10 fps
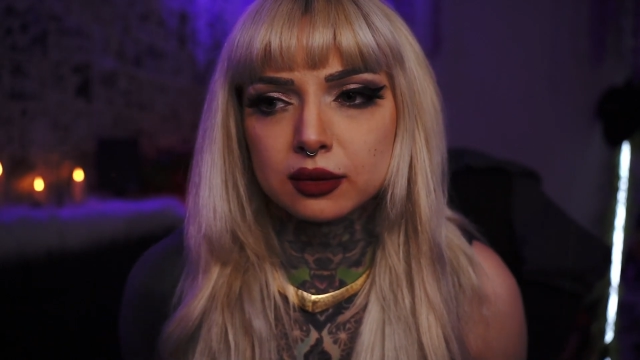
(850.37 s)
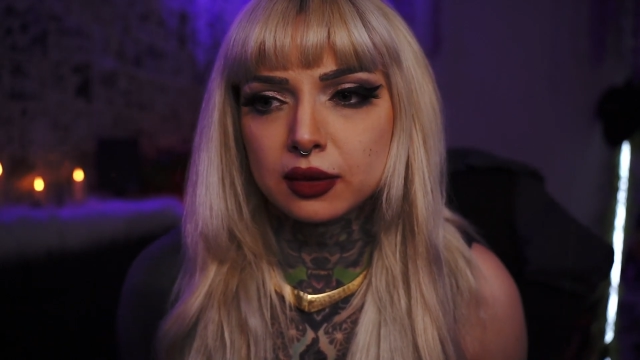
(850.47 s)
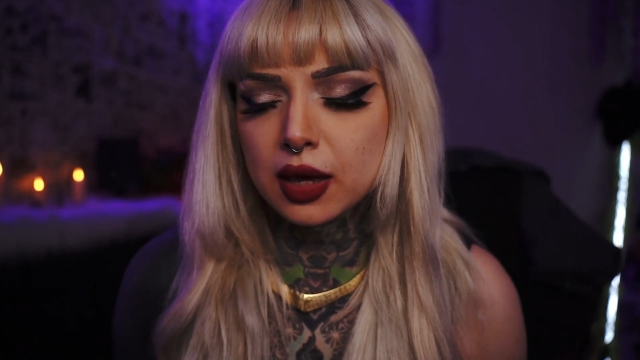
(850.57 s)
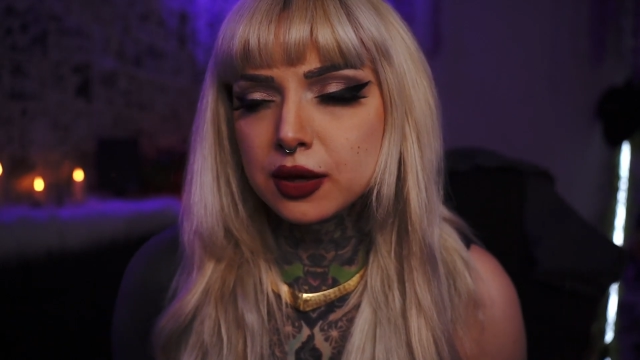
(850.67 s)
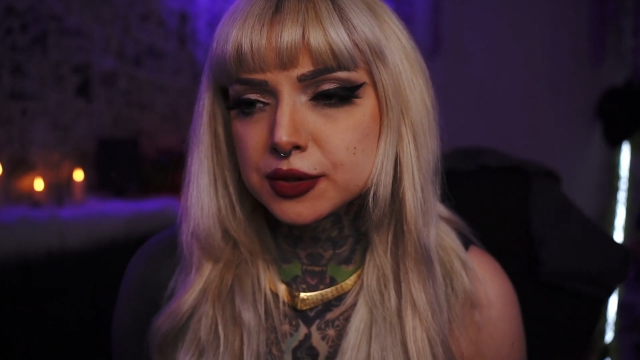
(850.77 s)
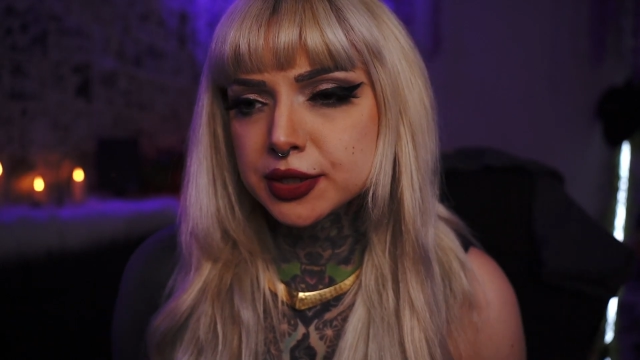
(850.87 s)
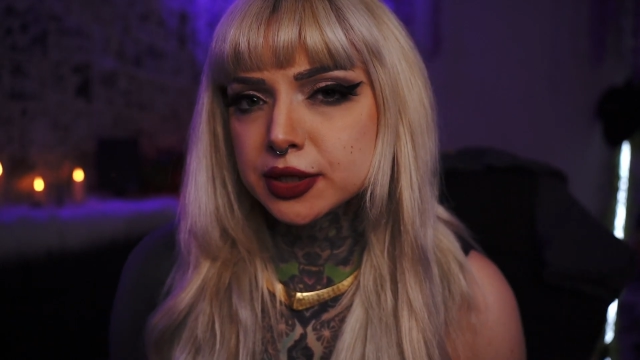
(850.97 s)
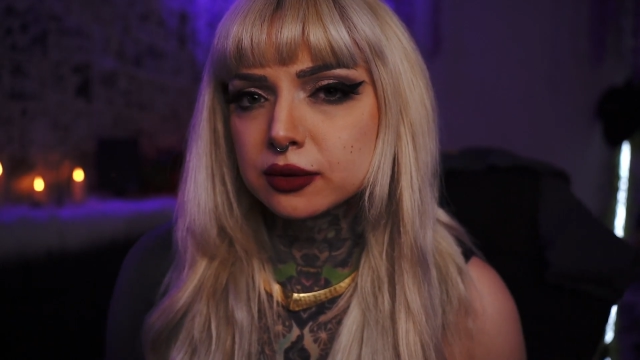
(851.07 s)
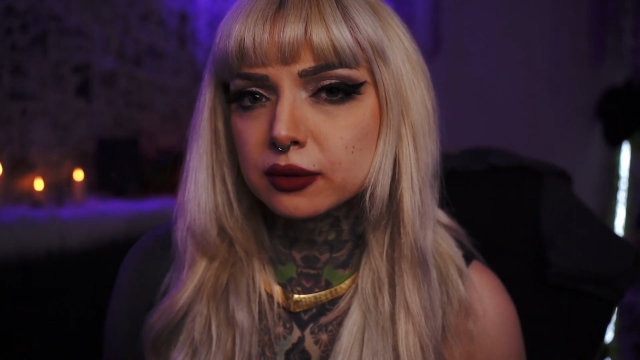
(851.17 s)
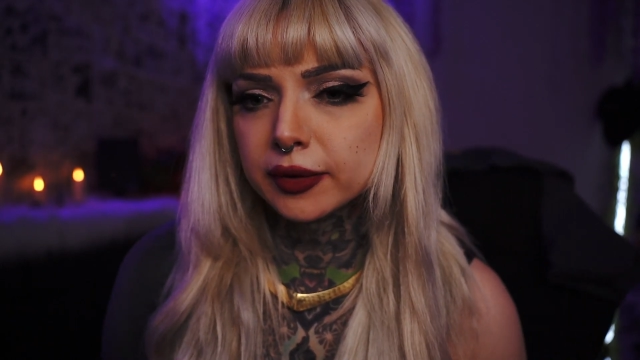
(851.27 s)
they used
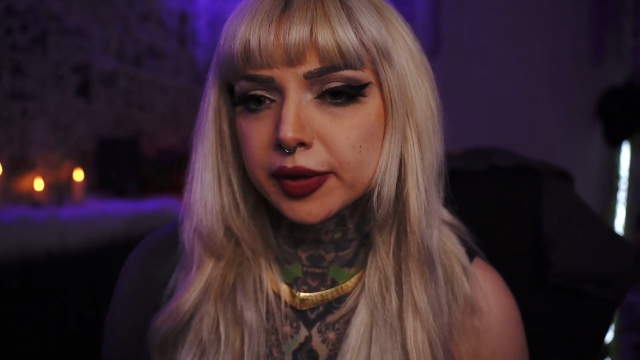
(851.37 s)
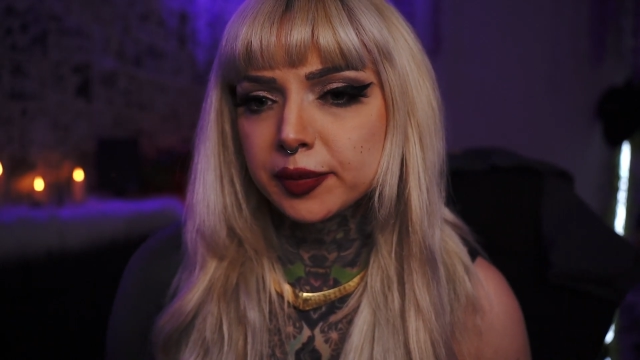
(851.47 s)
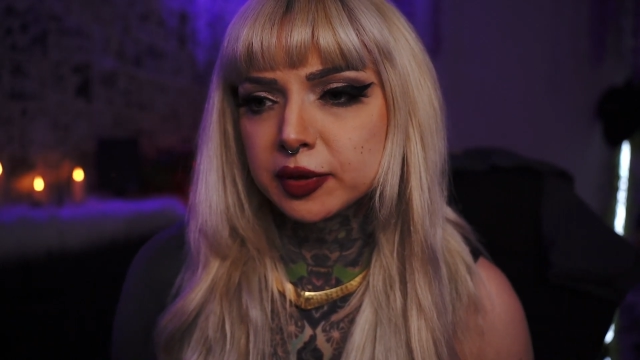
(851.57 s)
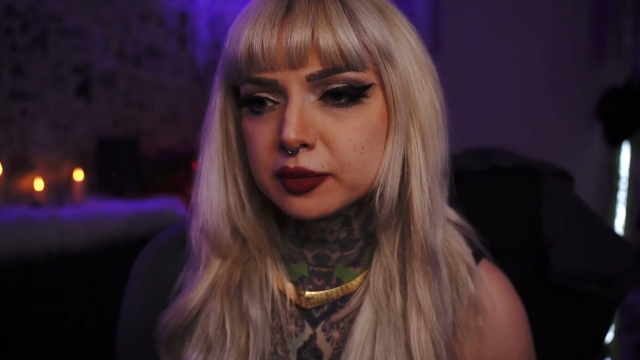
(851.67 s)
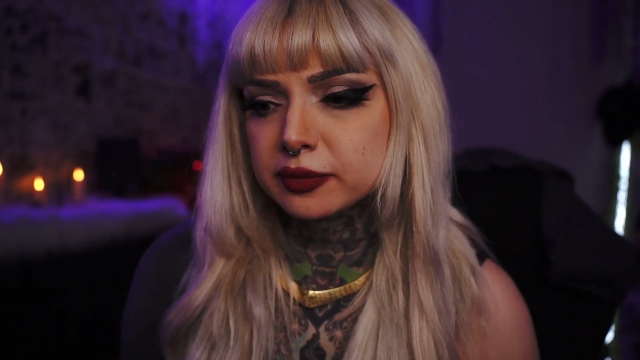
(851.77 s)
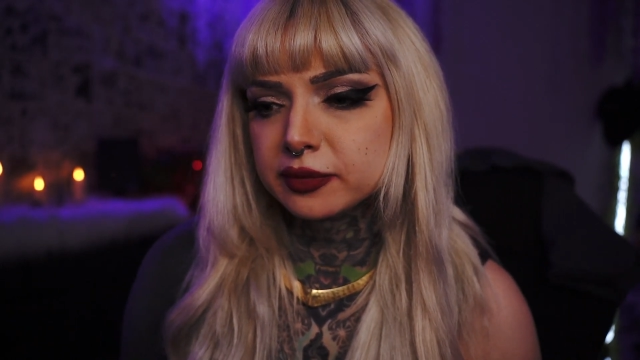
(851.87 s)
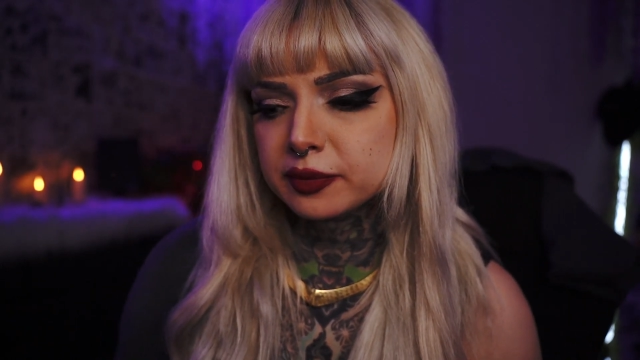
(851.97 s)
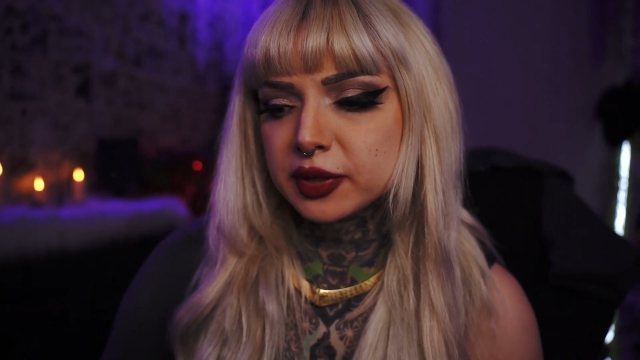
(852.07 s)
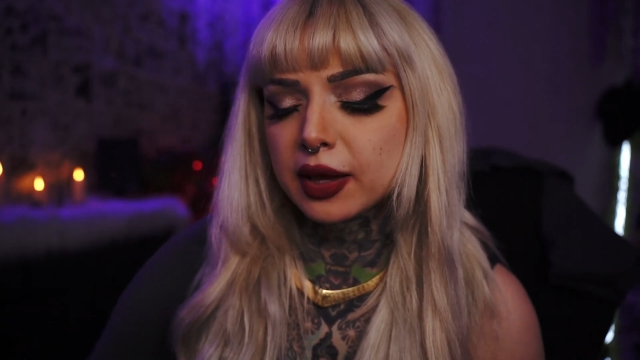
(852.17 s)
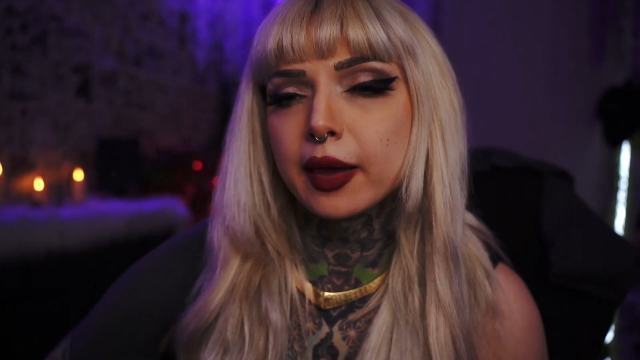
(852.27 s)
to grow up and
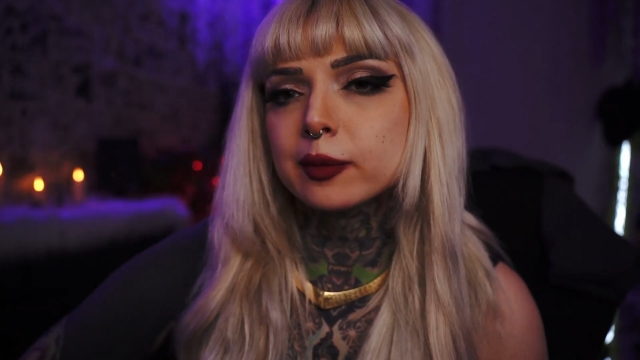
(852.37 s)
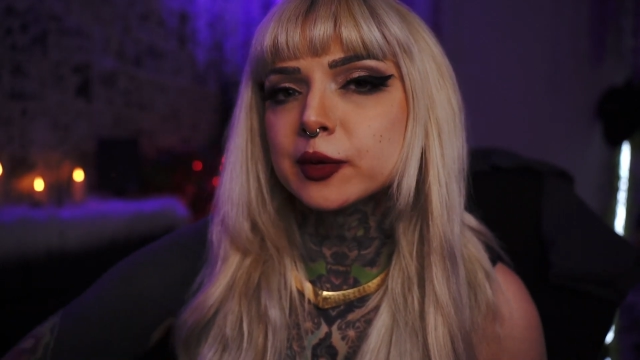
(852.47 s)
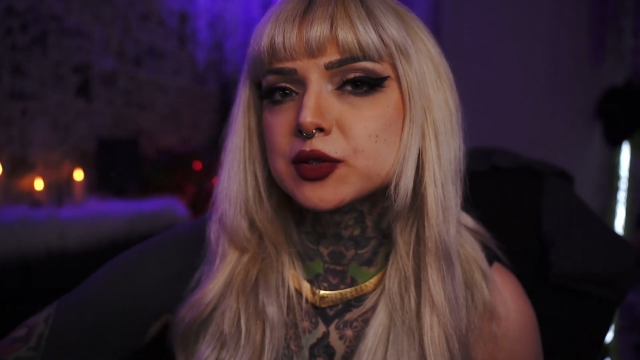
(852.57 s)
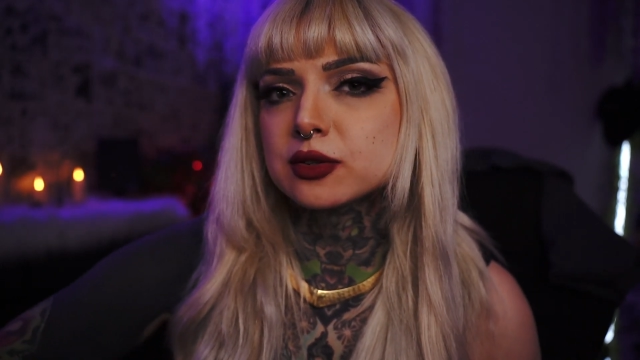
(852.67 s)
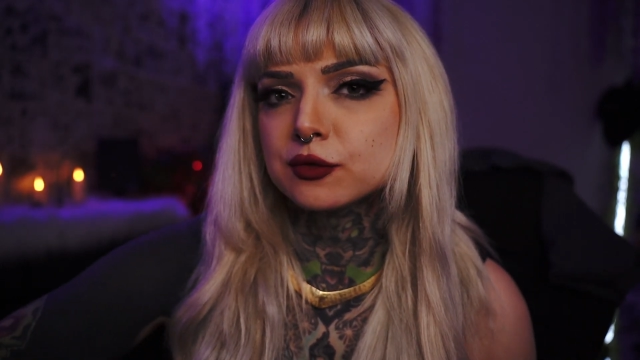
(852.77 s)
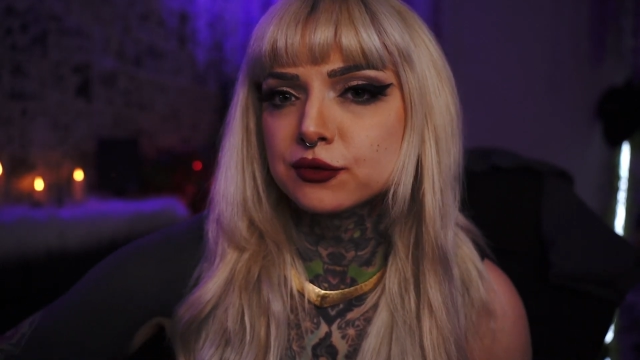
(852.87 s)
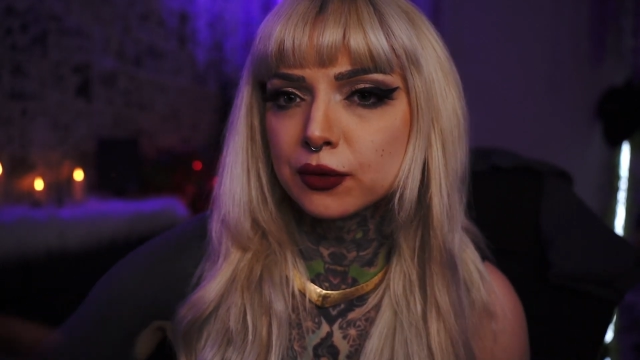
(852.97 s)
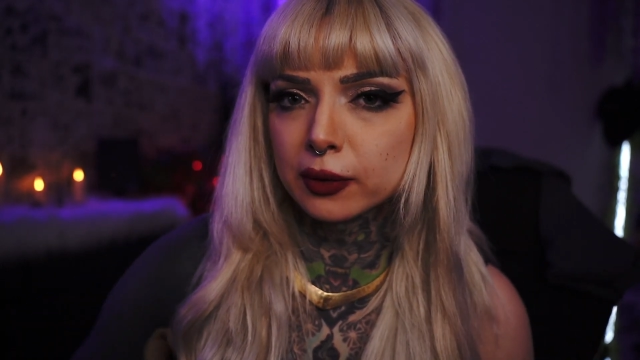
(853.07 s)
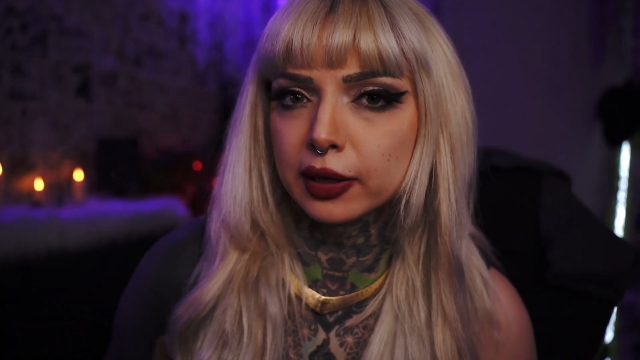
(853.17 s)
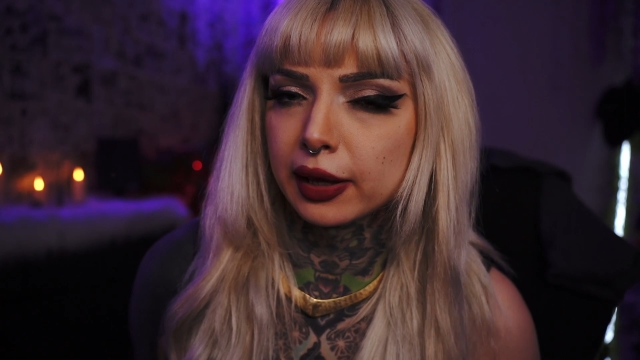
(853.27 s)
be able to
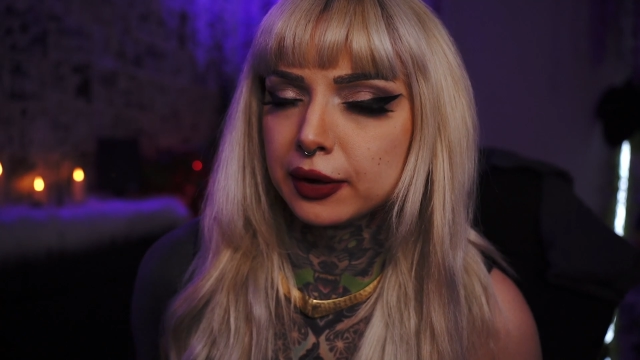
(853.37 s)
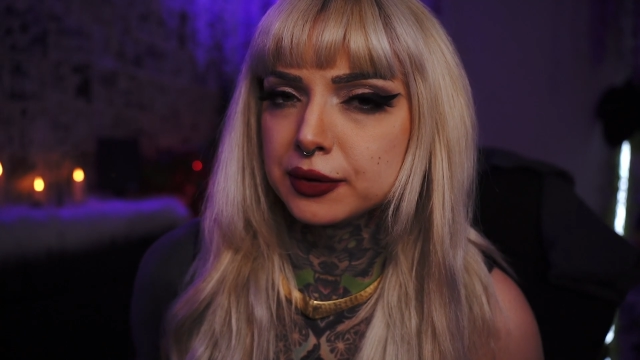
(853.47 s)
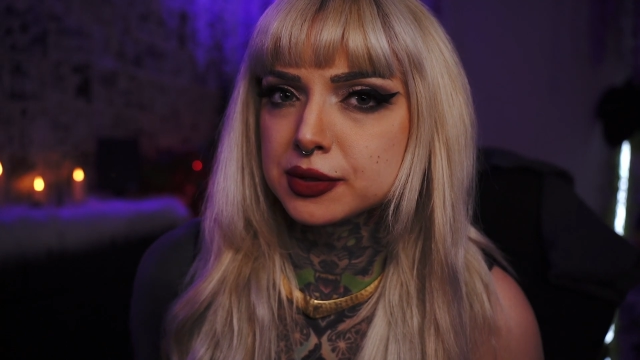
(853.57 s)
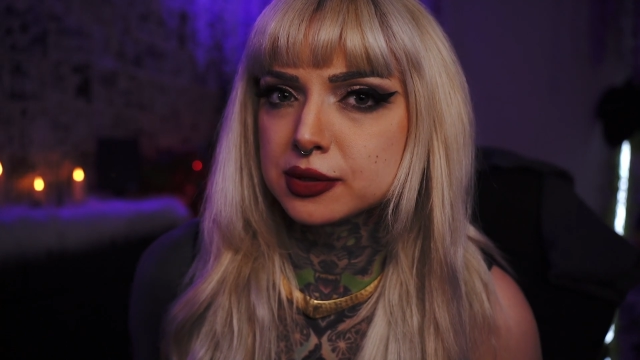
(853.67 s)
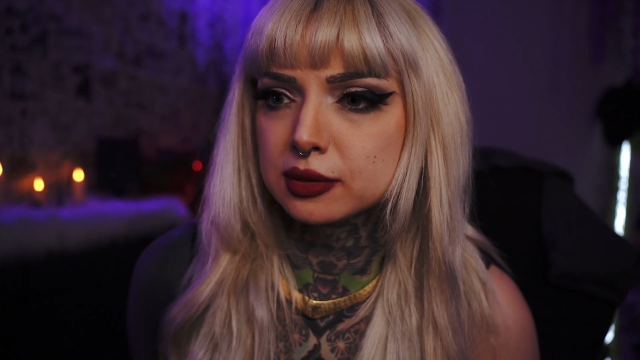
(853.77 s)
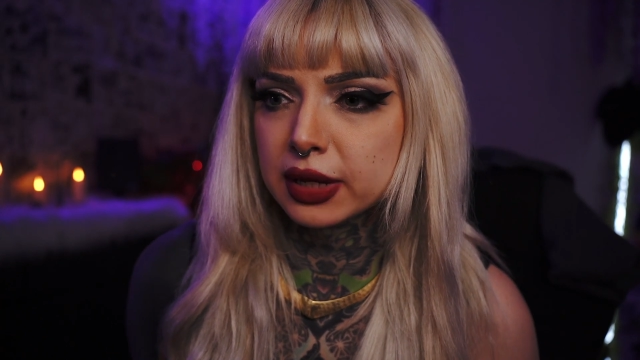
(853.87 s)
afford a house